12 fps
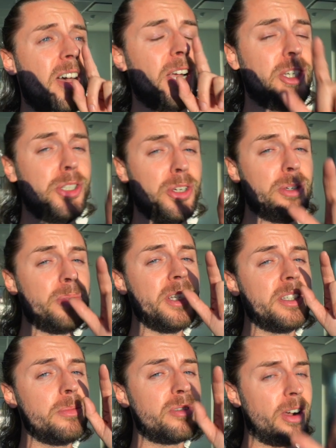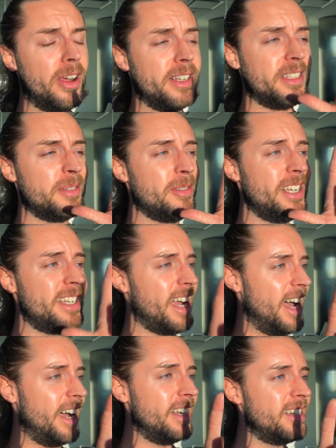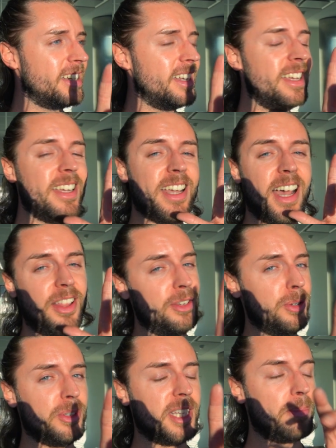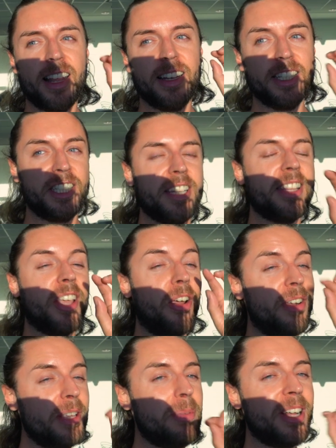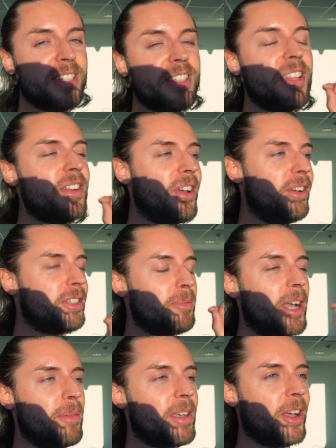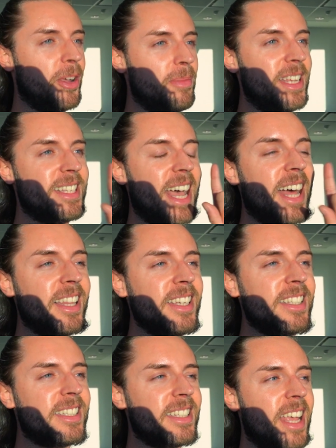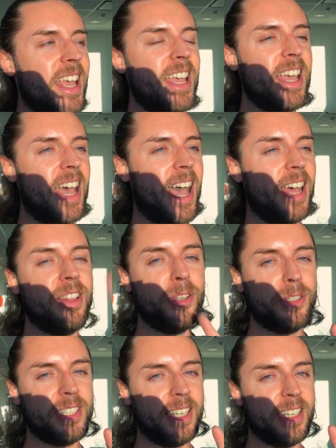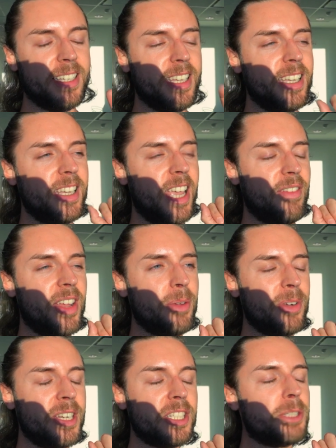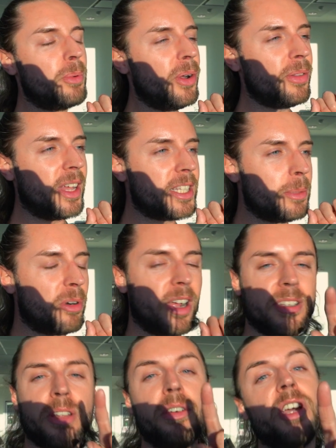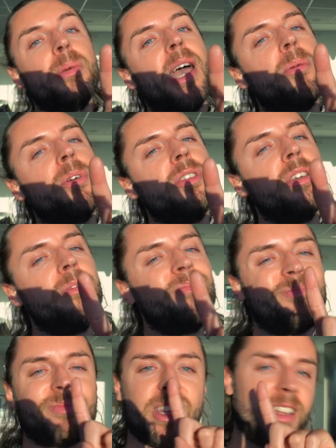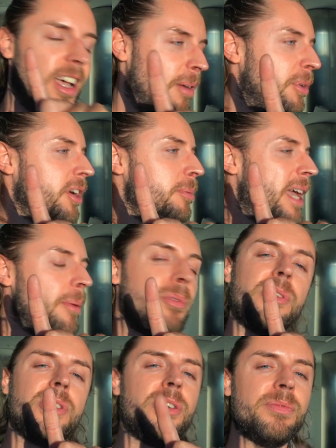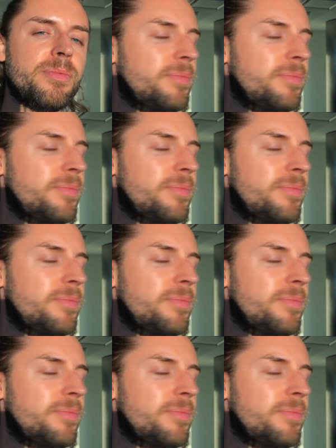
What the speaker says: I should be surprising my dad at the doorstep. Legit, the only person that knows I'm coming home is Alice and Lucy. If anyone has spoiled that surprise, I'm not gonna be happy with you. I'm not gonna be happy with you.